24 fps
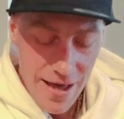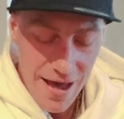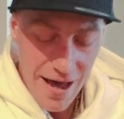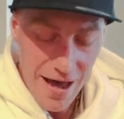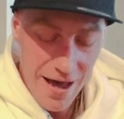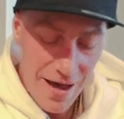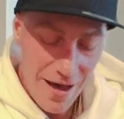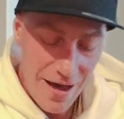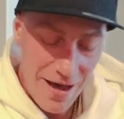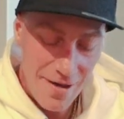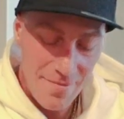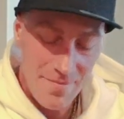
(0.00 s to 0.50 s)

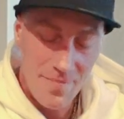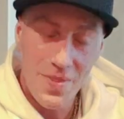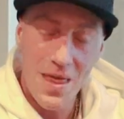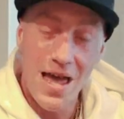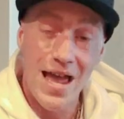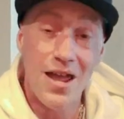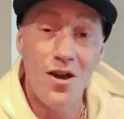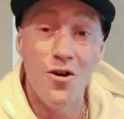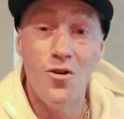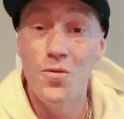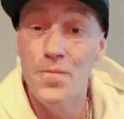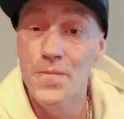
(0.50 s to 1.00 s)

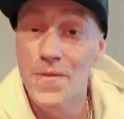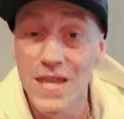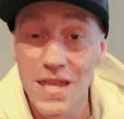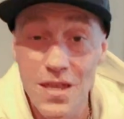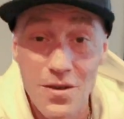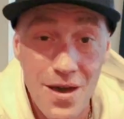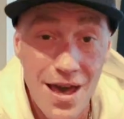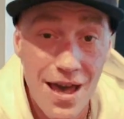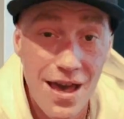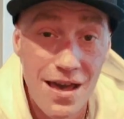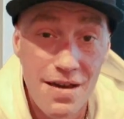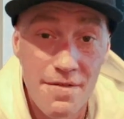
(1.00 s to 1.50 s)
I hope that
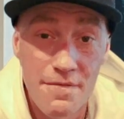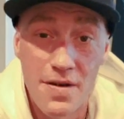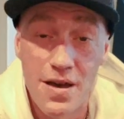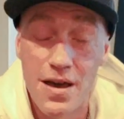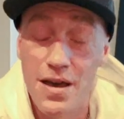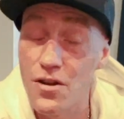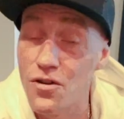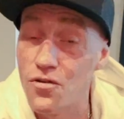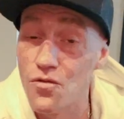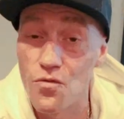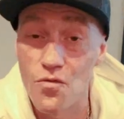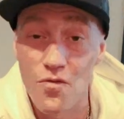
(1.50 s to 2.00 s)
you have
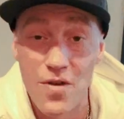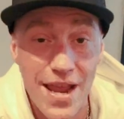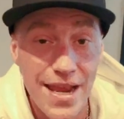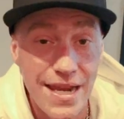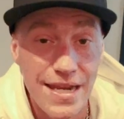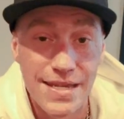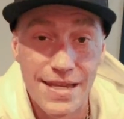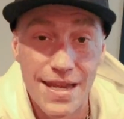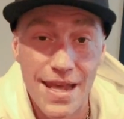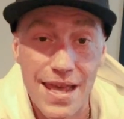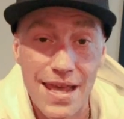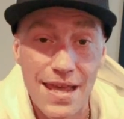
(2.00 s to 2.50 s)
a
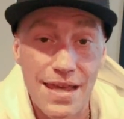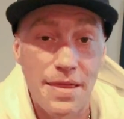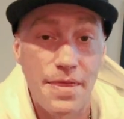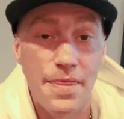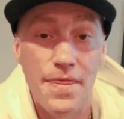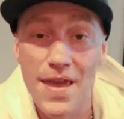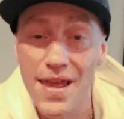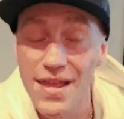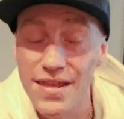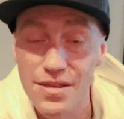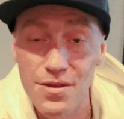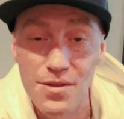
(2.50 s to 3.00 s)
great day.
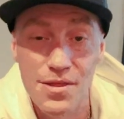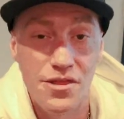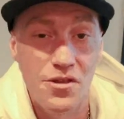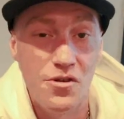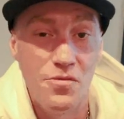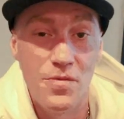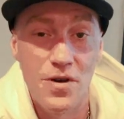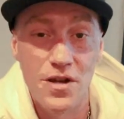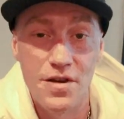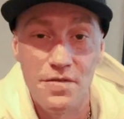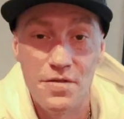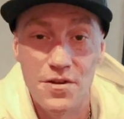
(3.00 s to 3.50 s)
Thank you so
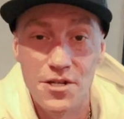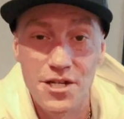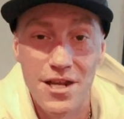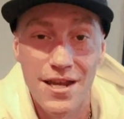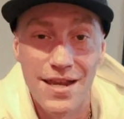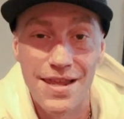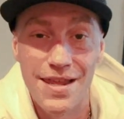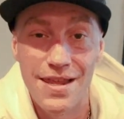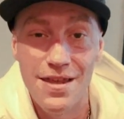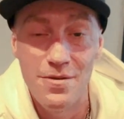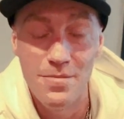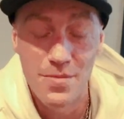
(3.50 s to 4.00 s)
much for
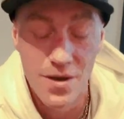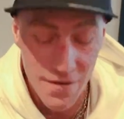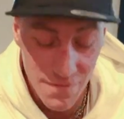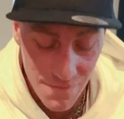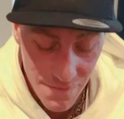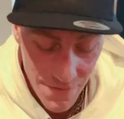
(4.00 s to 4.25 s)
checking out my